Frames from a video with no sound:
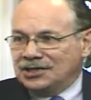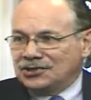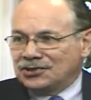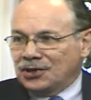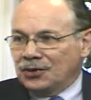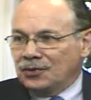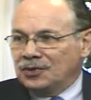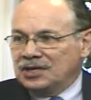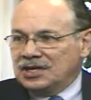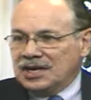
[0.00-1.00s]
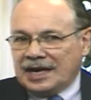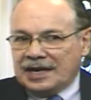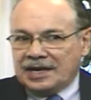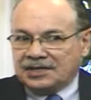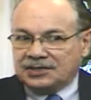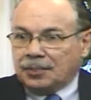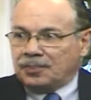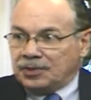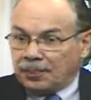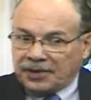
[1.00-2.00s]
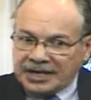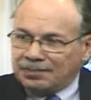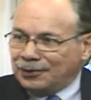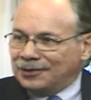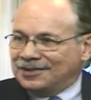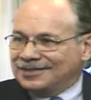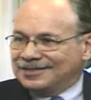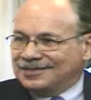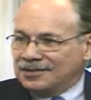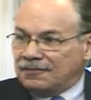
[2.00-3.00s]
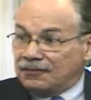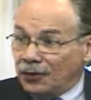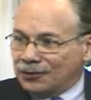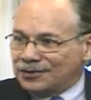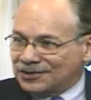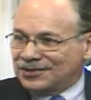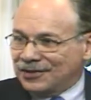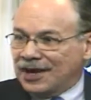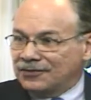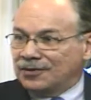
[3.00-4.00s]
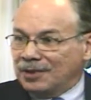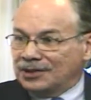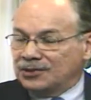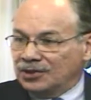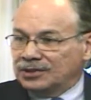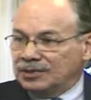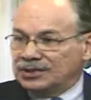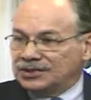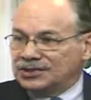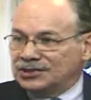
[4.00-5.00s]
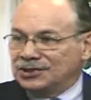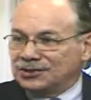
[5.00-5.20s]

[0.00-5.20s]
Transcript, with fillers: So it's the, the people, the voters, who have to make the ultimate decision right.